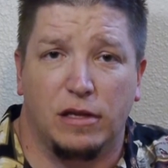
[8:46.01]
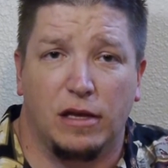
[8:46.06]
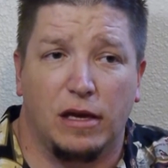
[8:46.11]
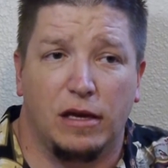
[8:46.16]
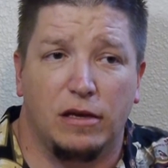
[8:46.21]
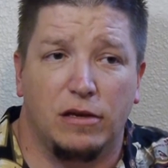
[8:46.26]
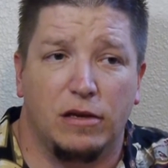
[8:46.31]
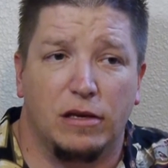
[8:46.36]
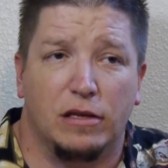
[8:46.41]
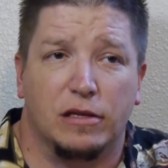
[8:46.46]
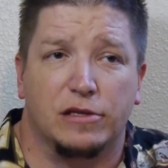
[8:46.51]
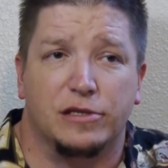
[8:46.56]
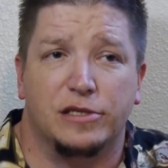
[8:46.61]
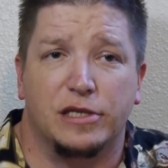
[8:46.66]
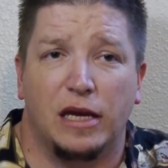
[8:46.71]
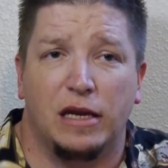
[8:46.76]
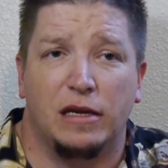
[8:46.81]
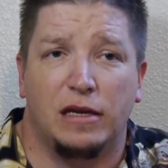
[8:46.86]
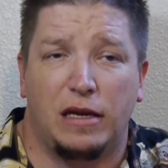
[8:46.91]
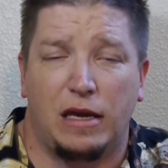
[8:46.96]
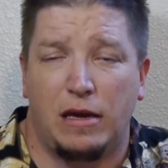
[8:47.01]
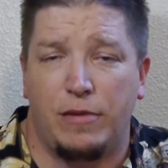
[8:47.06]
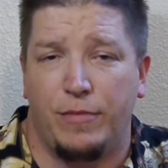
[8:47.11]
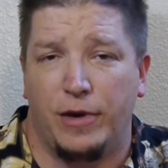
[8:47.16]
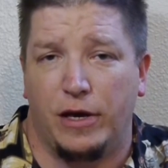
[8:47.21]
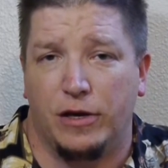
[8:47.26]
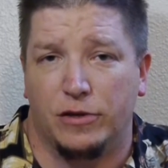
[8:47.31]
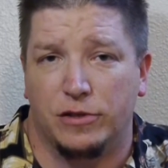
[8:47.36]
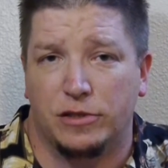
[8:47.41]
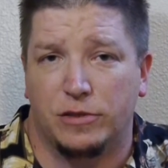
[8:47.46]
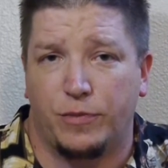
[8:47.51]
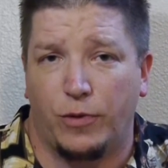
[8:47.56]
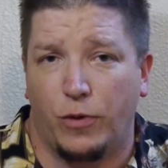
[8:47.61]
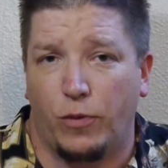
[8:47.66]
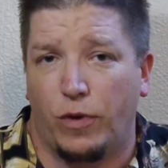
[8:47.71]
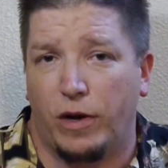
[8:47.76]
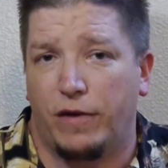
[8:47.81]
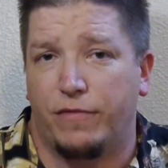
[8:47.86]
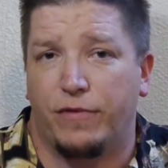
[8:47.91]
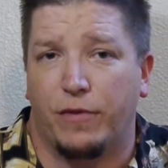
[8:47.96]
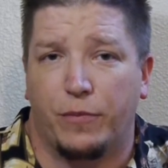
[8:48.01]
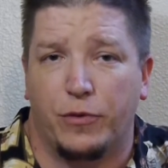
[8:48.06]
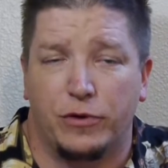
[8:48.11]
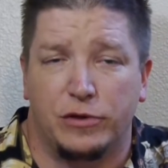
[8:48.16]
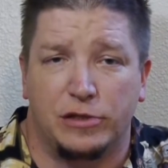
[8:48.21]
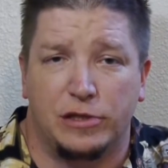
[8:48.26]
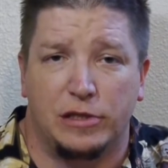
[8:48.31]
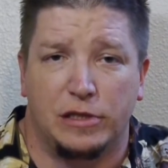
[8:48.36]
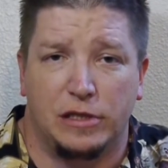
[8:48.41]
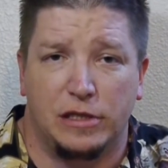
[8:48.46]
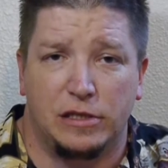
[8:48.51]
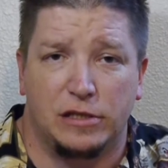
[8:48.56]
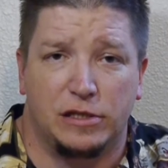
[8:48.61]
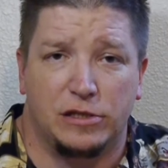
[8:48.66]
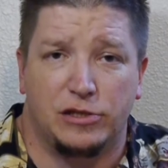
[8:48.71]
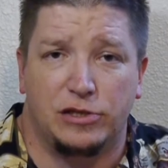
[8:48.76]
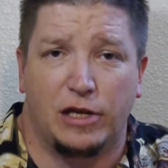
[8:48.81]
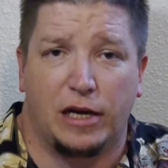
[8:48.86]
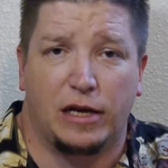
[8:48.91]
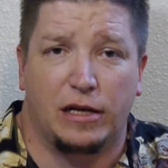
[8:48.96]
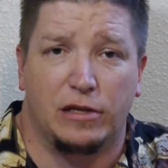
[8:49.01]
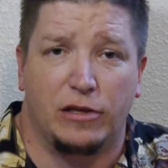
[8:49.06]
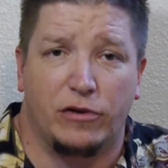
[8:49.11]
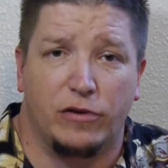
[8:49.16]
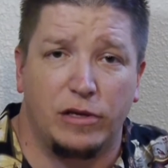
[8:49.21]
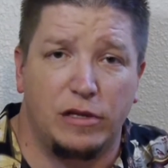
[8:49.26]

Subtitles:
It'll send emails, but what if the person isn't checking their